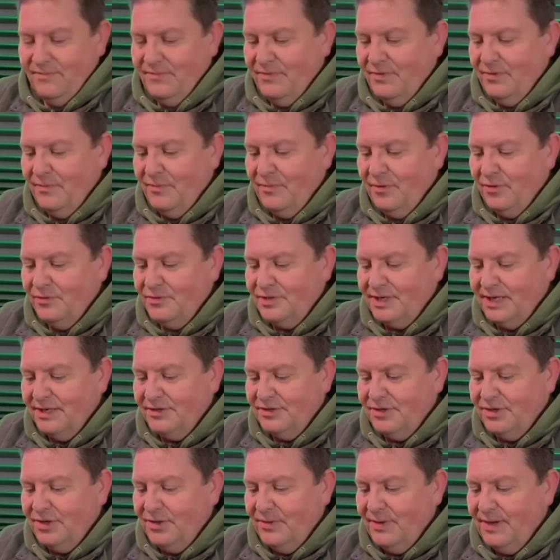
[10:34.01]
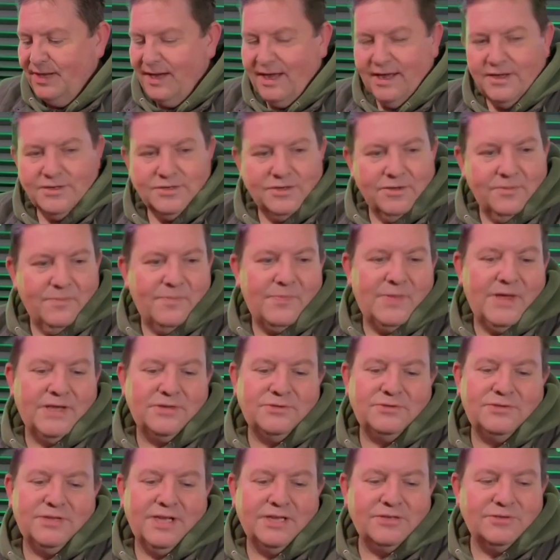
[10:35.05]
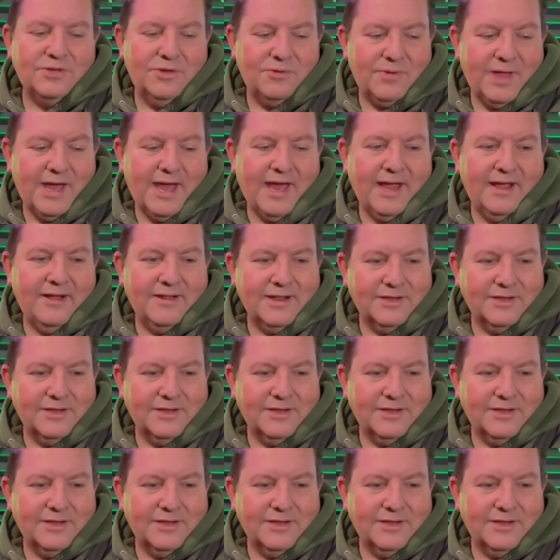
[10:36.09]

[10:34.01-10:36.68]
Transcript: the process of doing that. So that's okay.